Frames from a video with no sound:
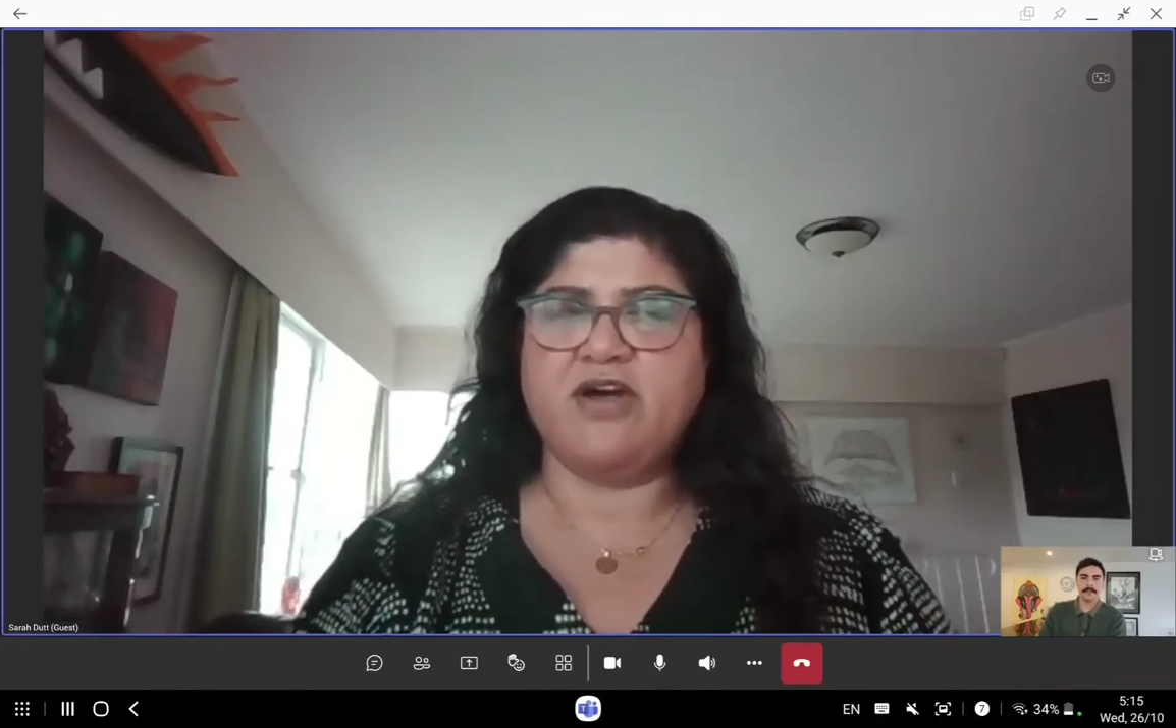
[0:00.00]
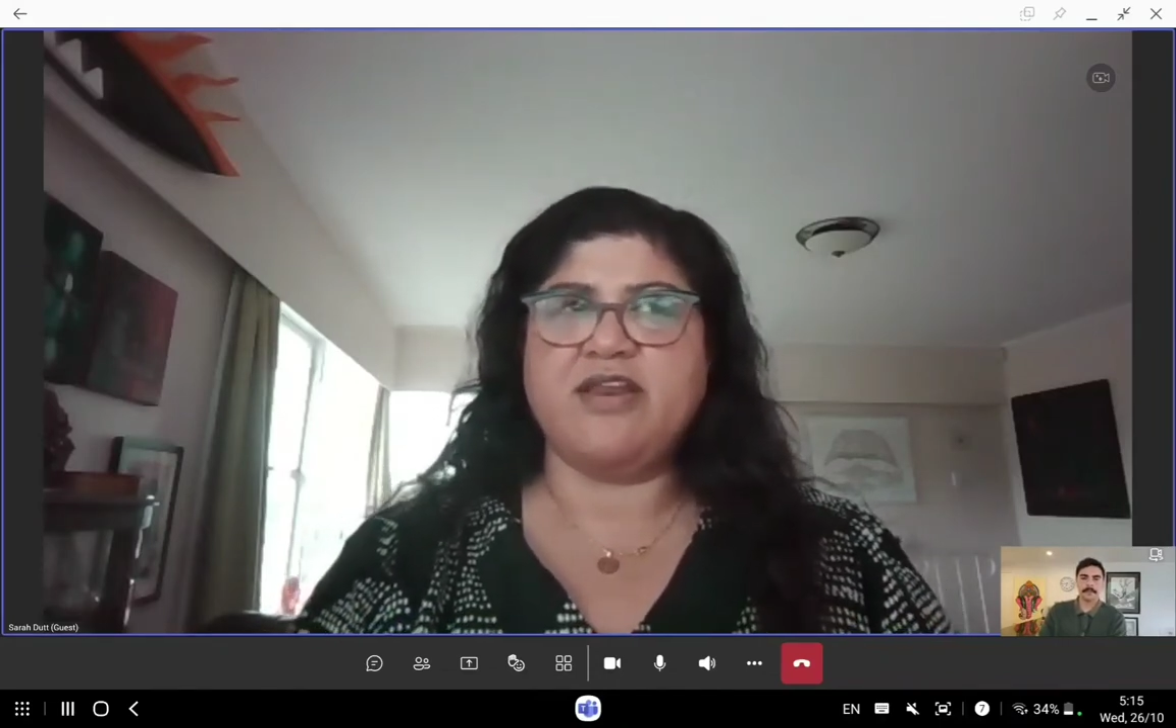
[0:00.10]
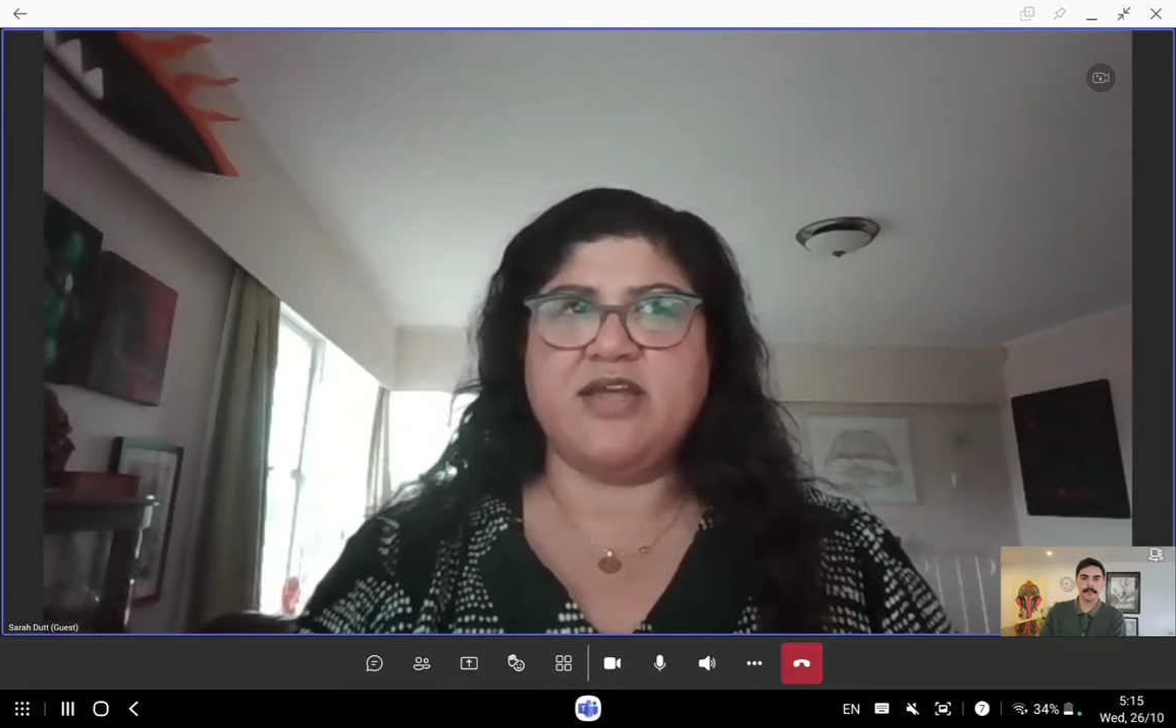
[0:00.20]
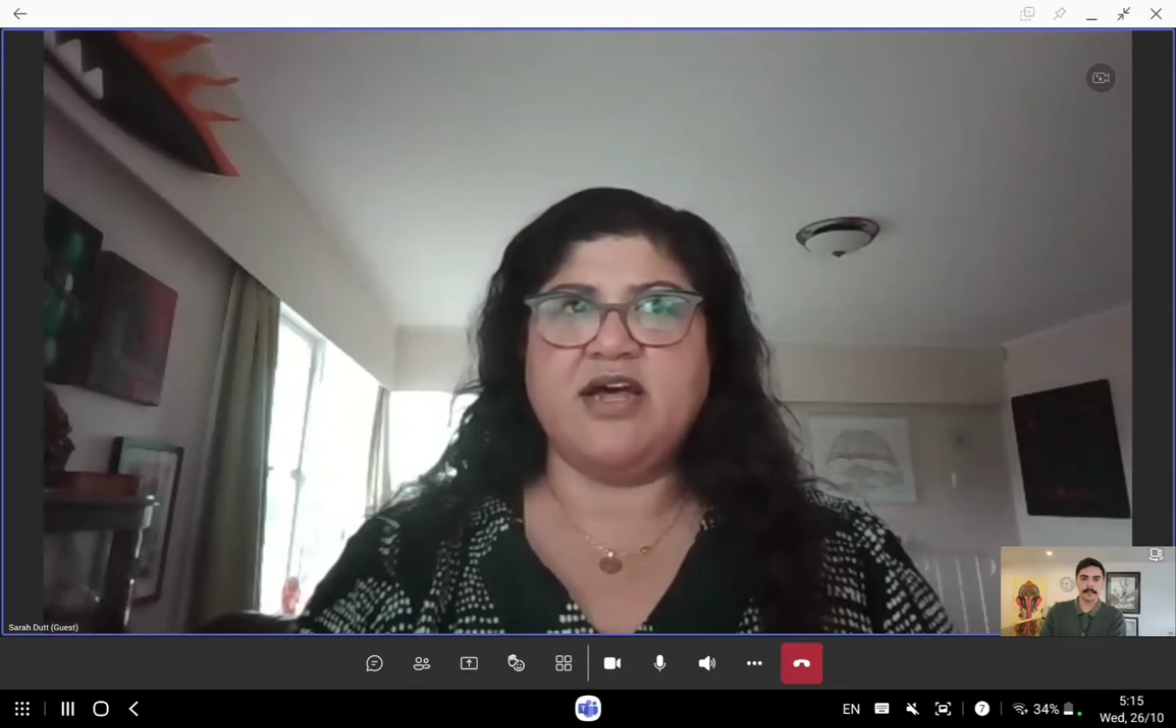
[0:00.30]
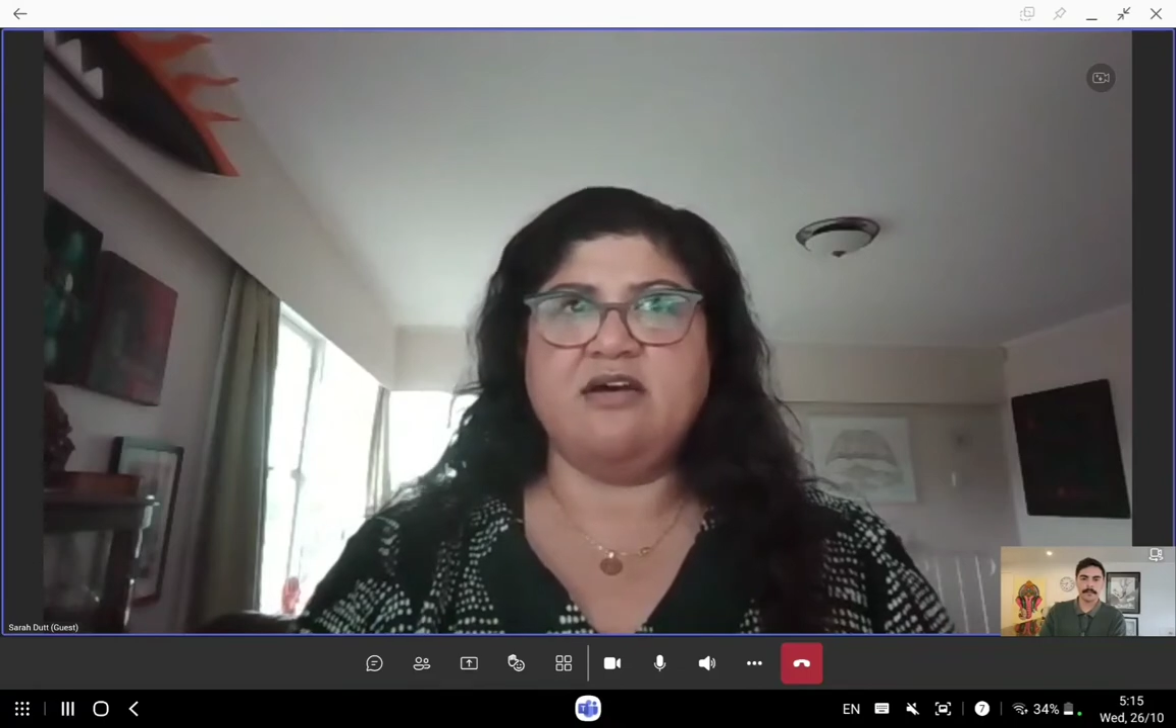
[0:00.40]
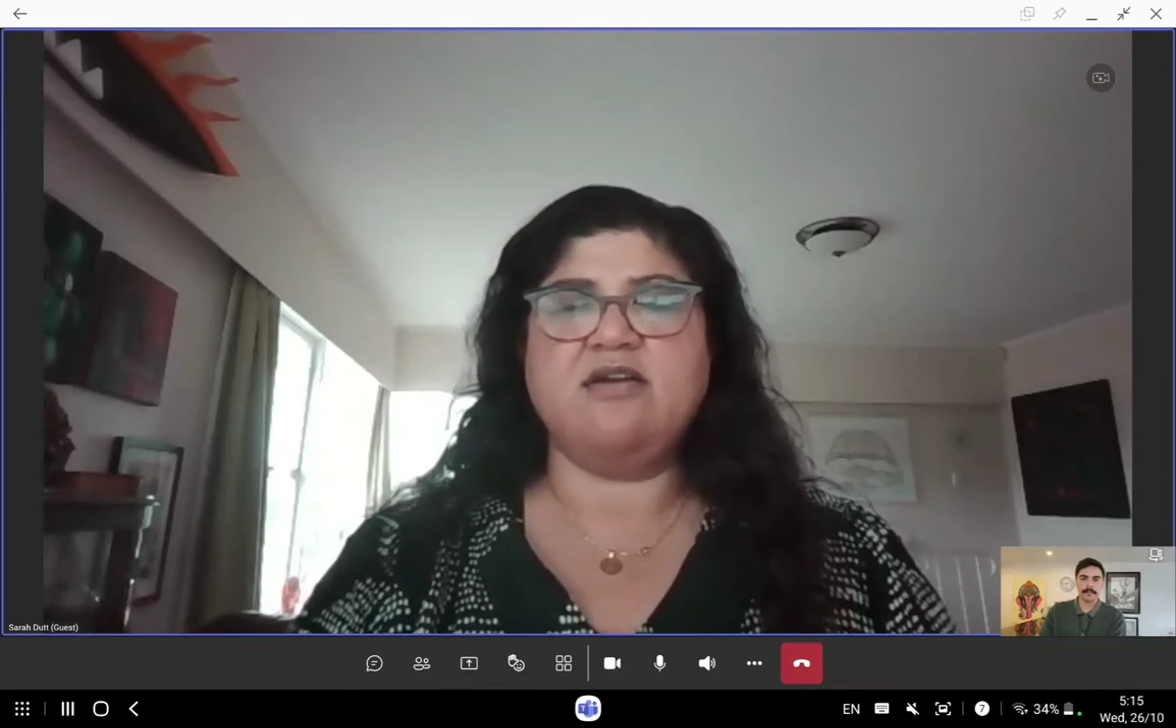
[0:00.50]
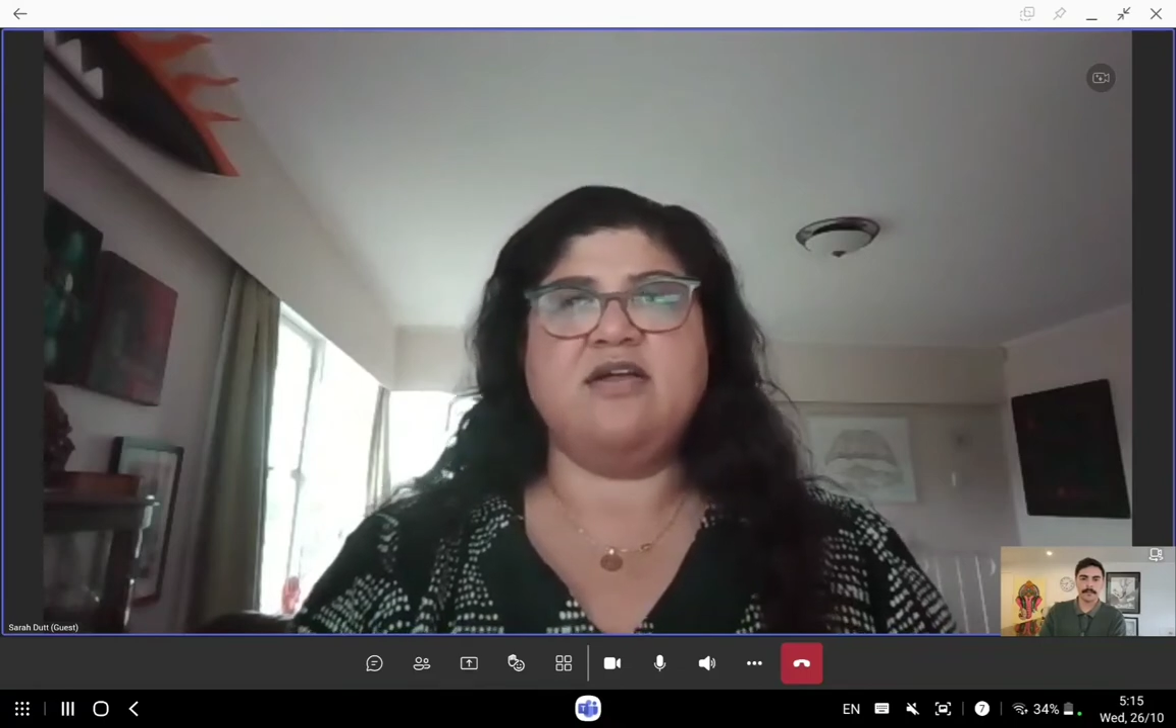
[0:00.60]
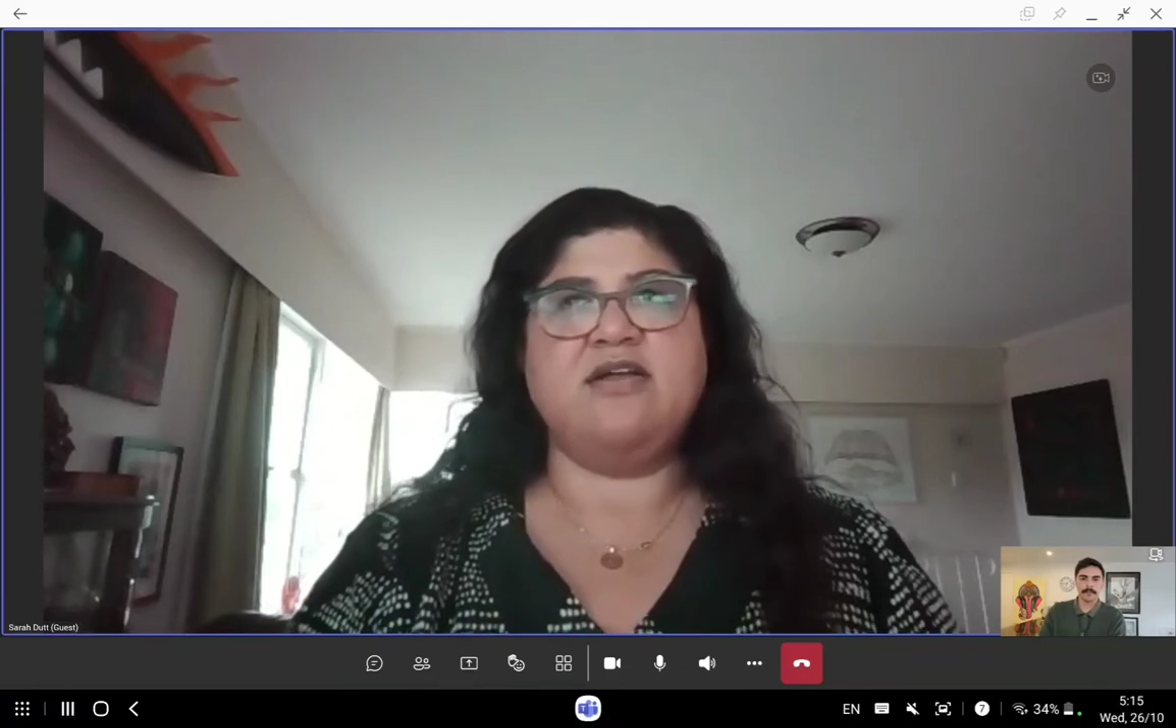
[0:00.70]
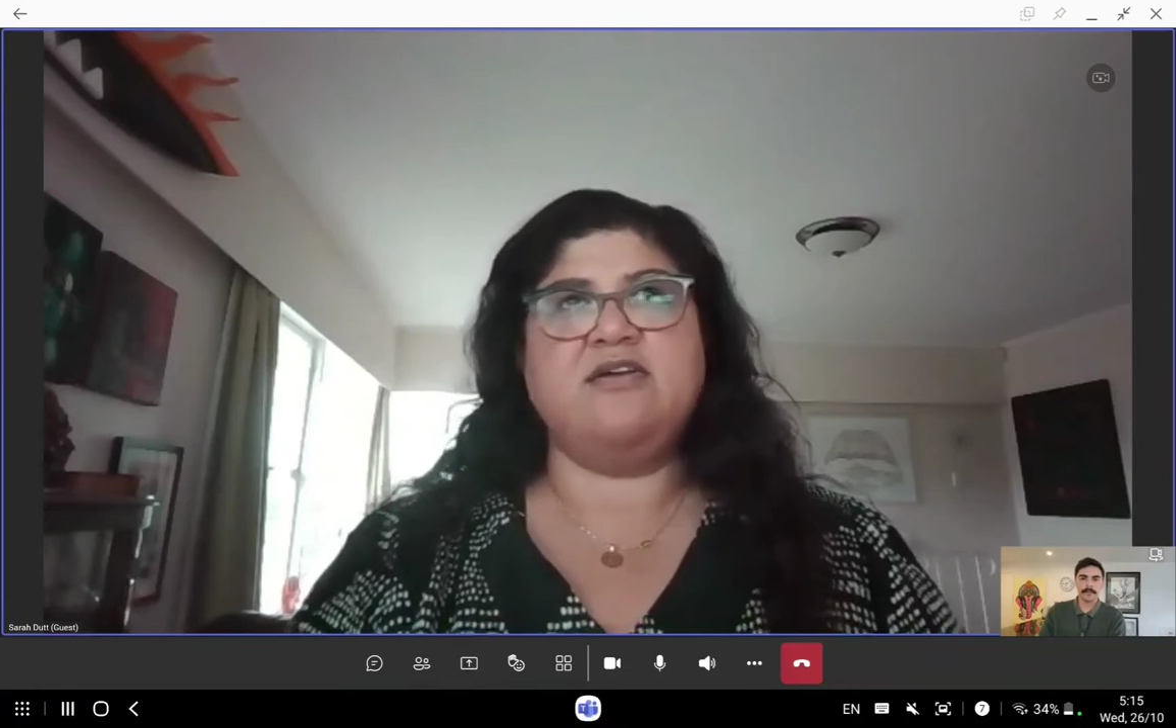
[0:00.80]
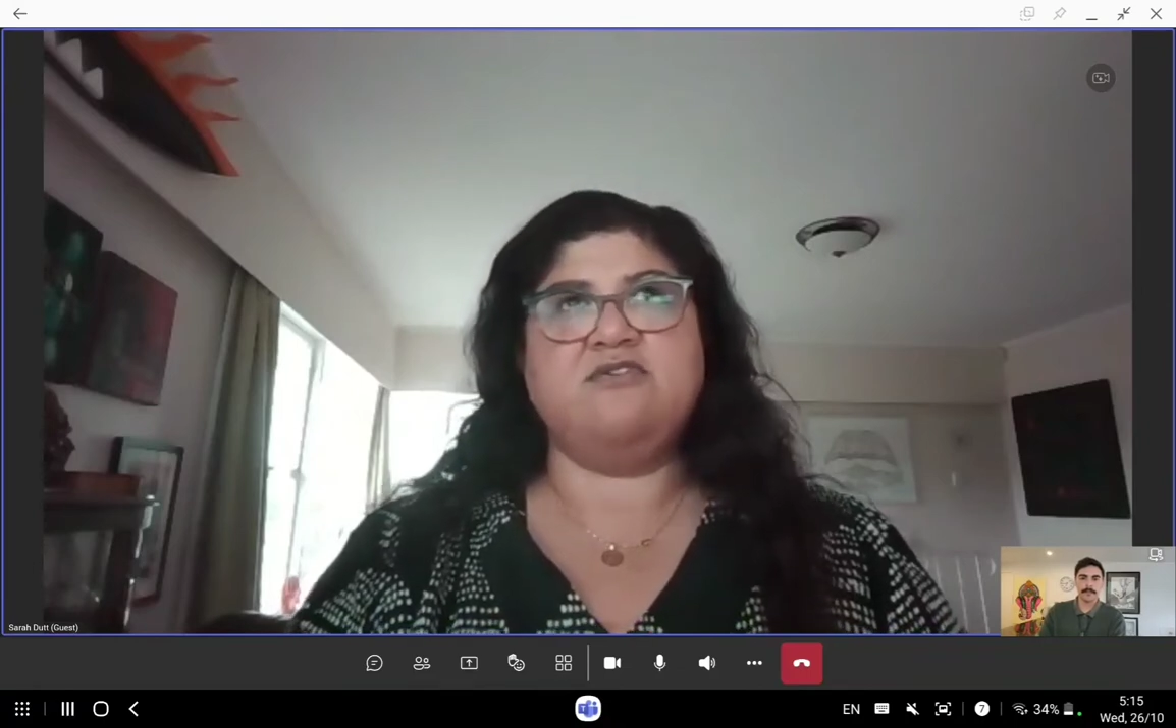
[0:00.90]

find out.